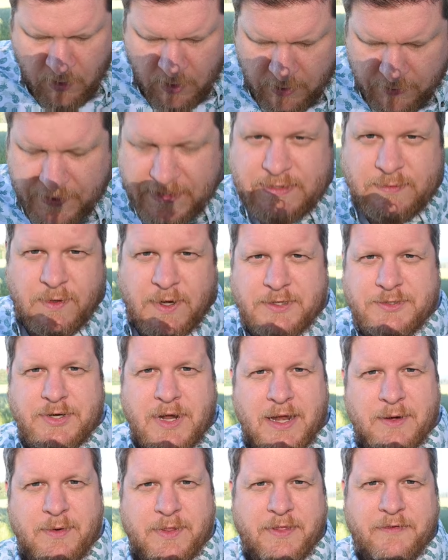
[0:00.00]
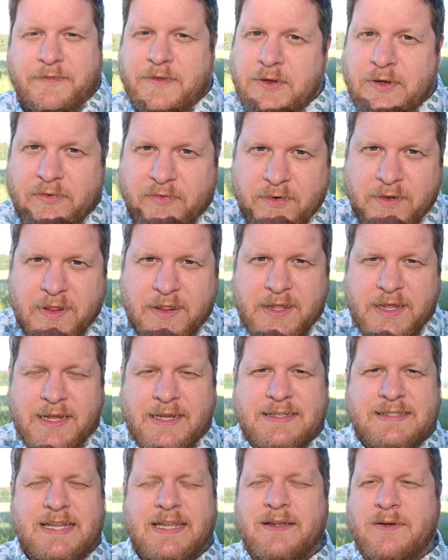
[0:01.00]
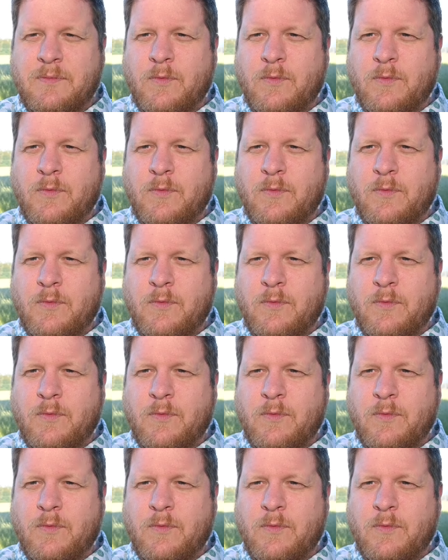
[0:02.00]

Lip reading: this one I tried with a few different things.